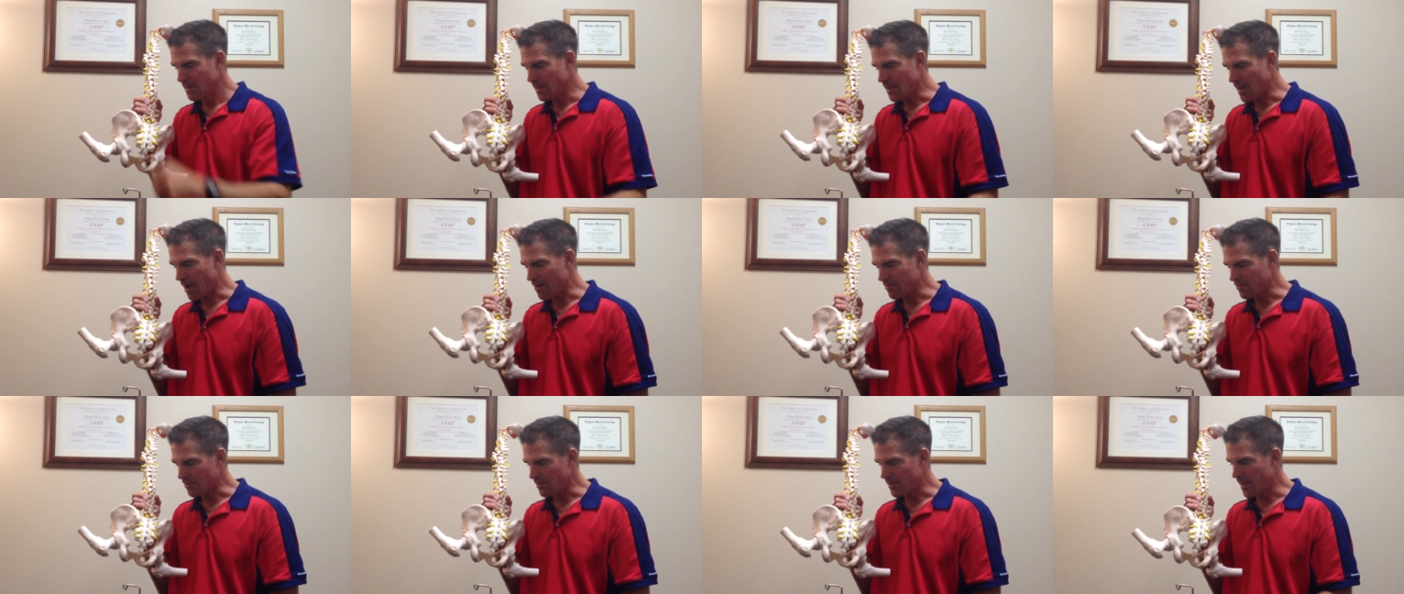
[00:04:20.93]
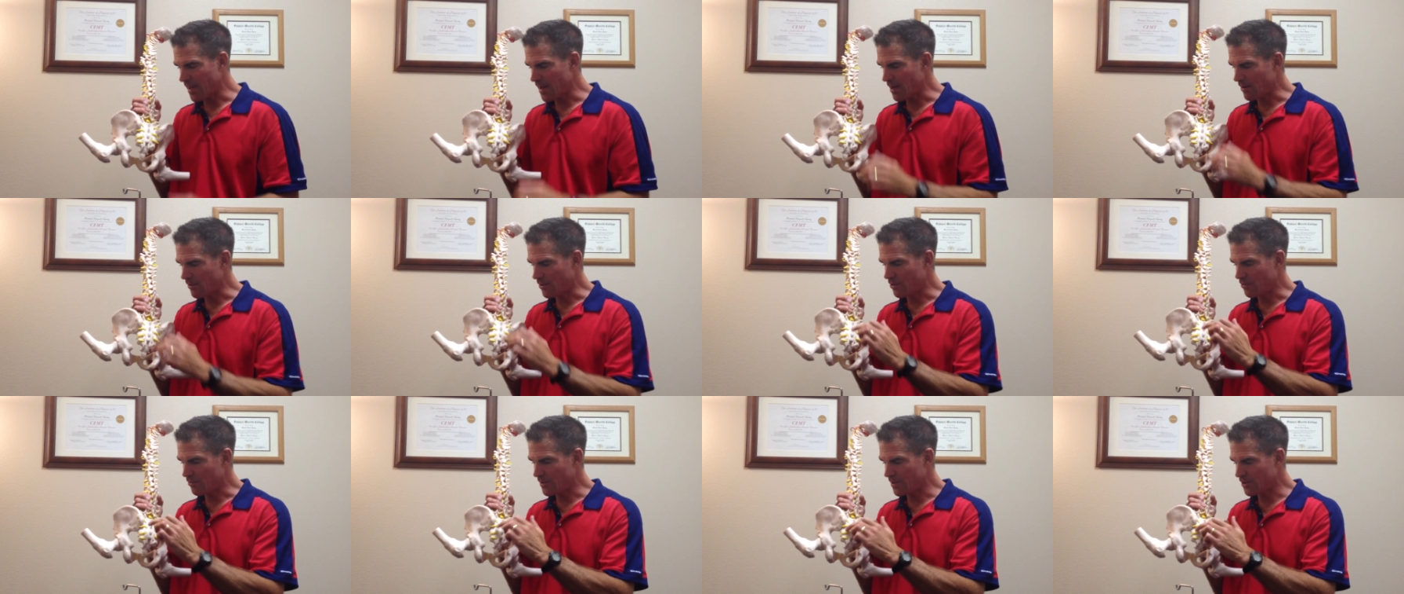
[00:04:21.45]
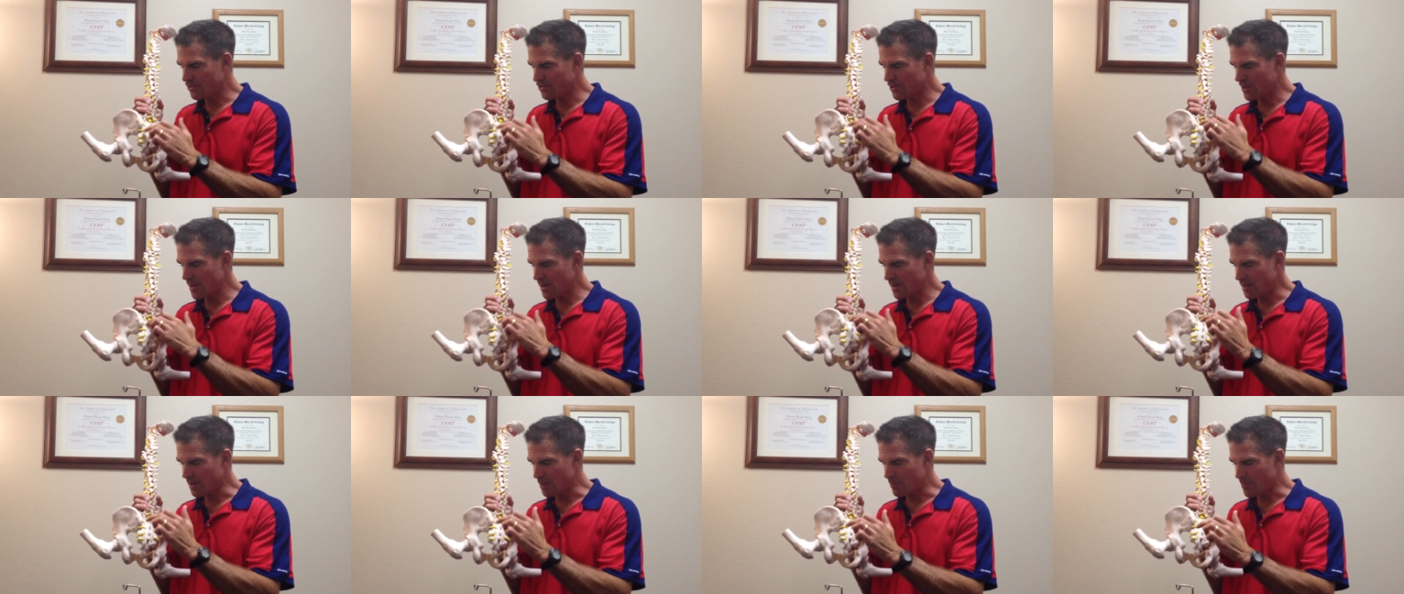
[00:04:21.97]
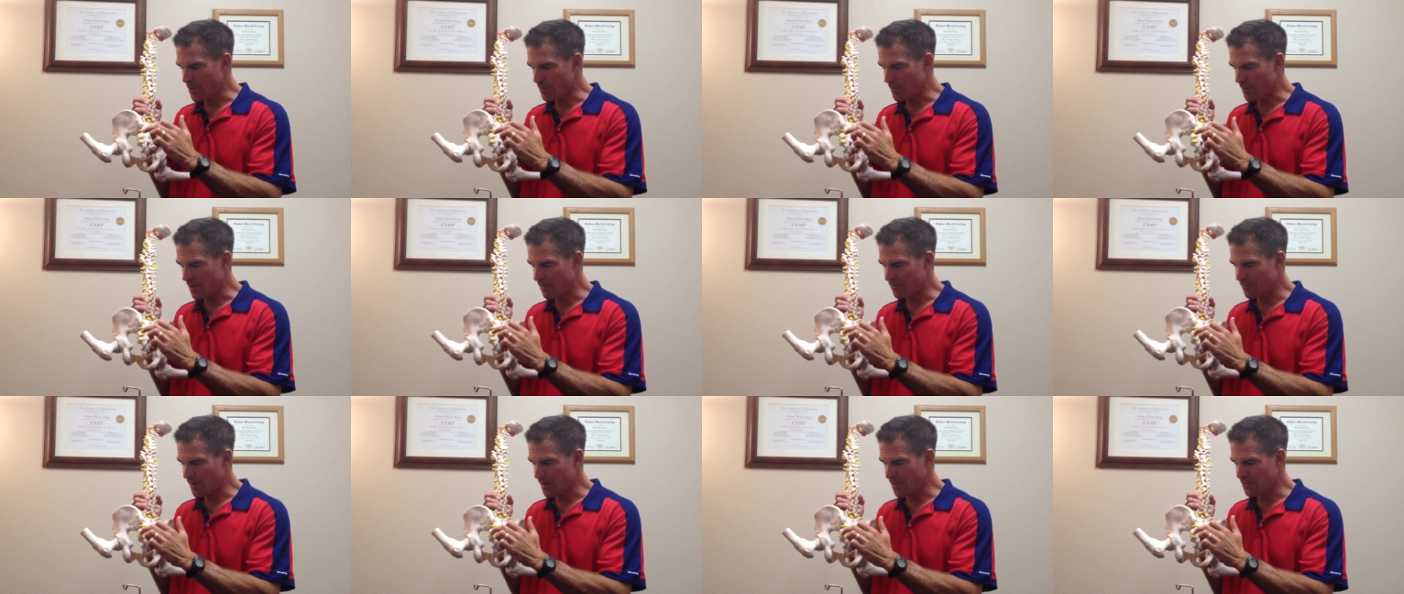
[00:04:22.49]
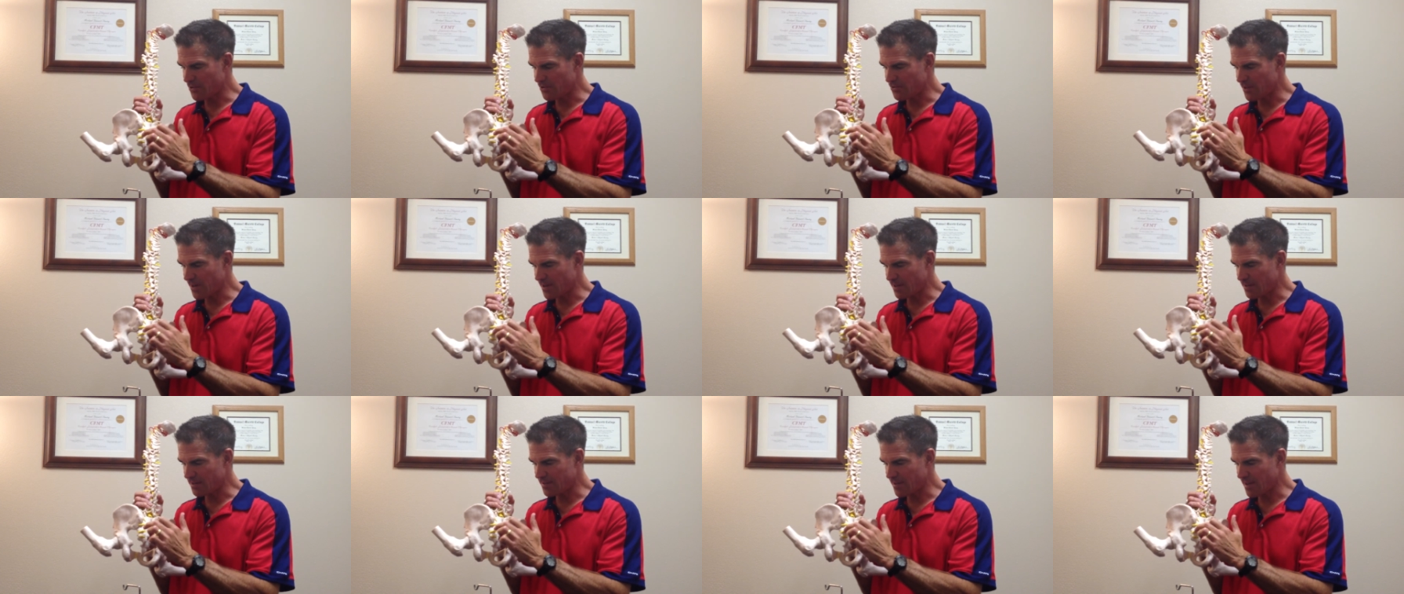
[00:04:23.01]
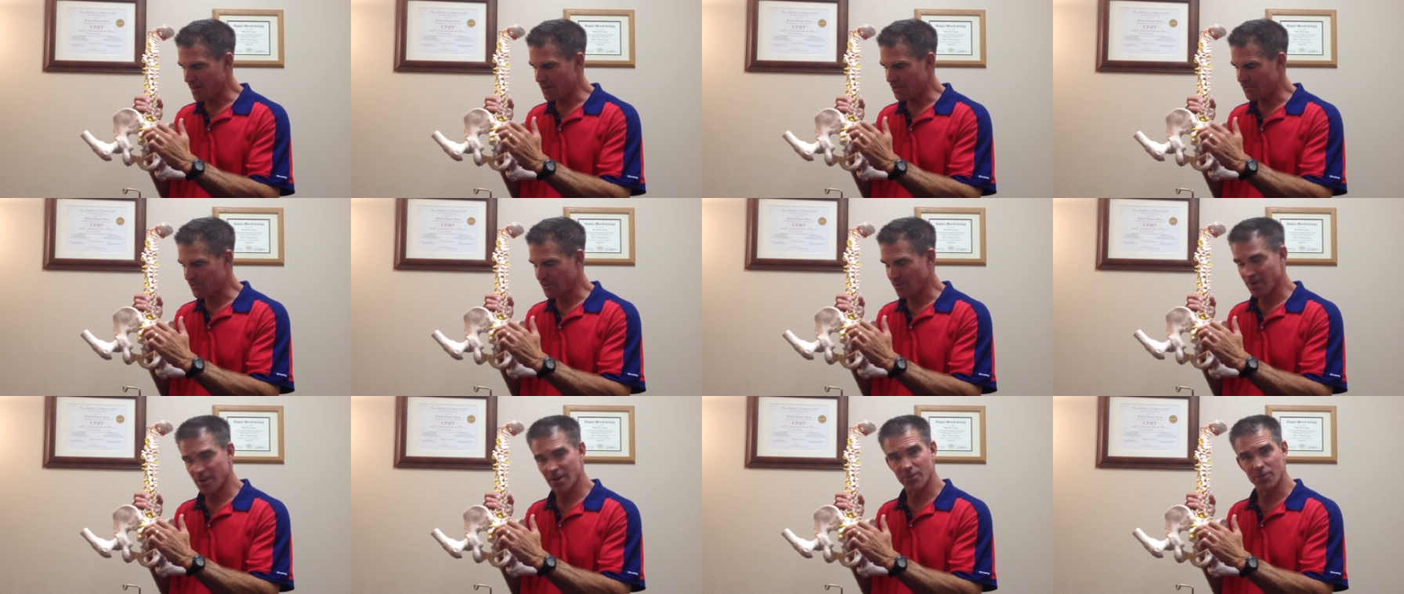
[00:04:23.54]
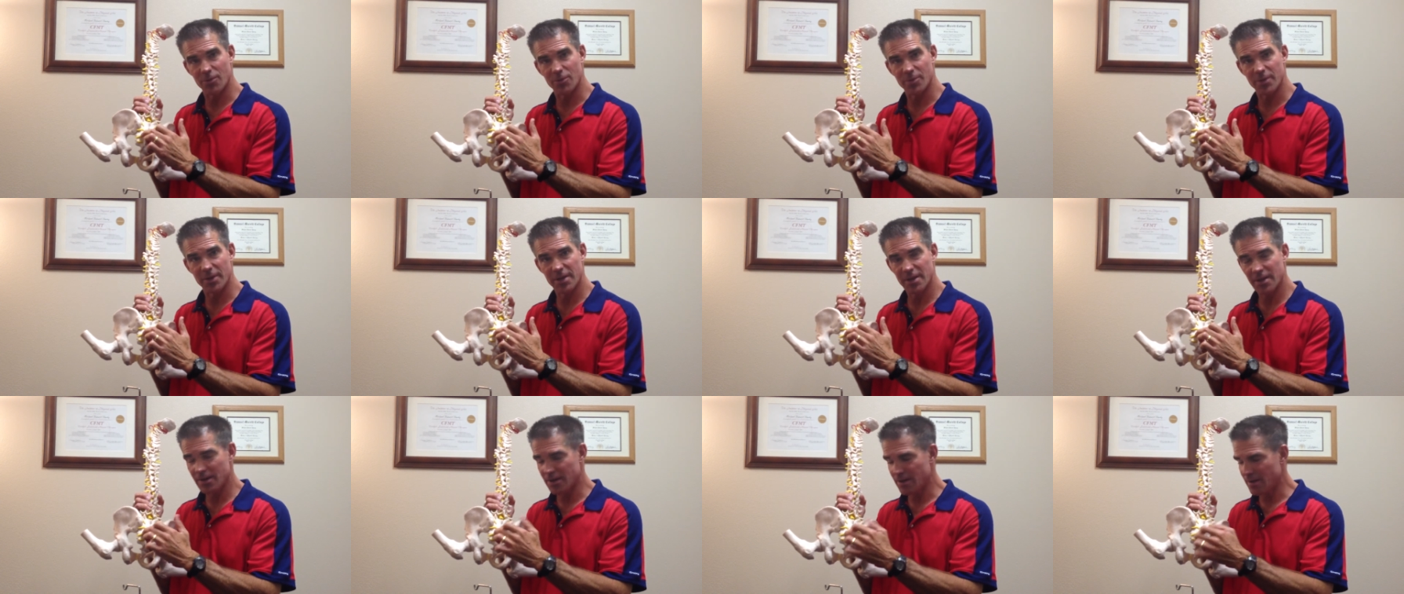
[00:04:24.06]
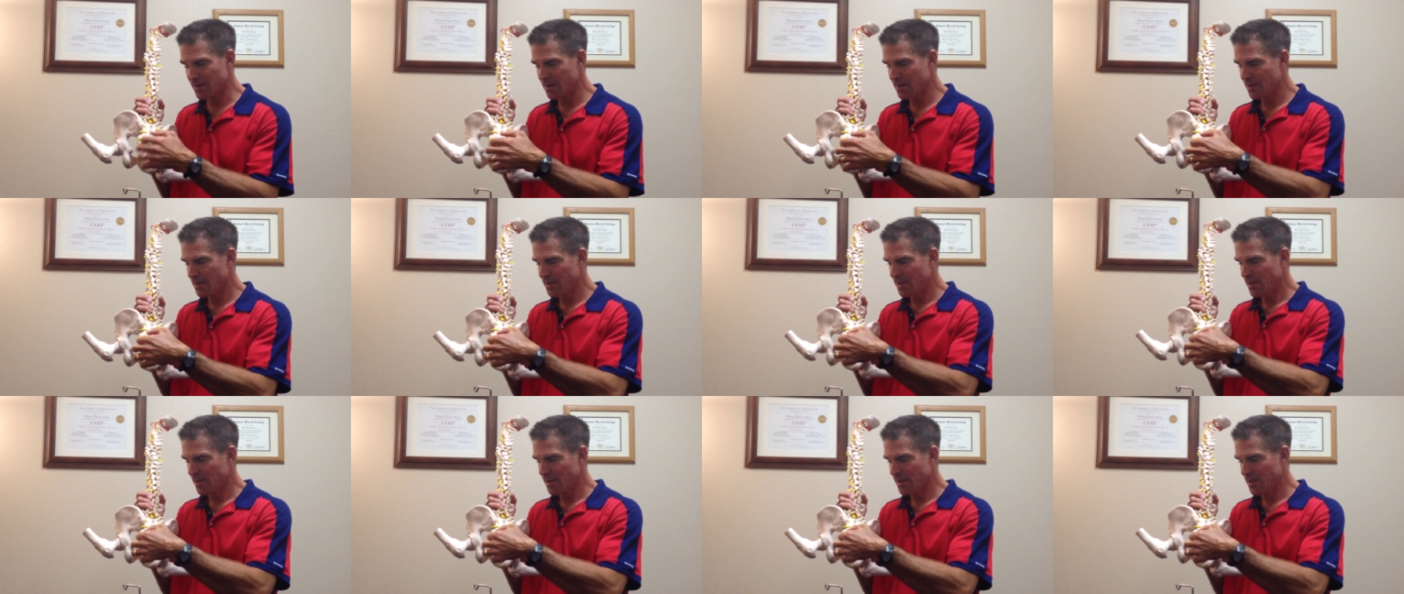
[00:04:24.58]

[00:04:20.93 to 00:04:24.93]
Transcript: After that, I would recheck, and maybe I'd find the second tightest area would be here.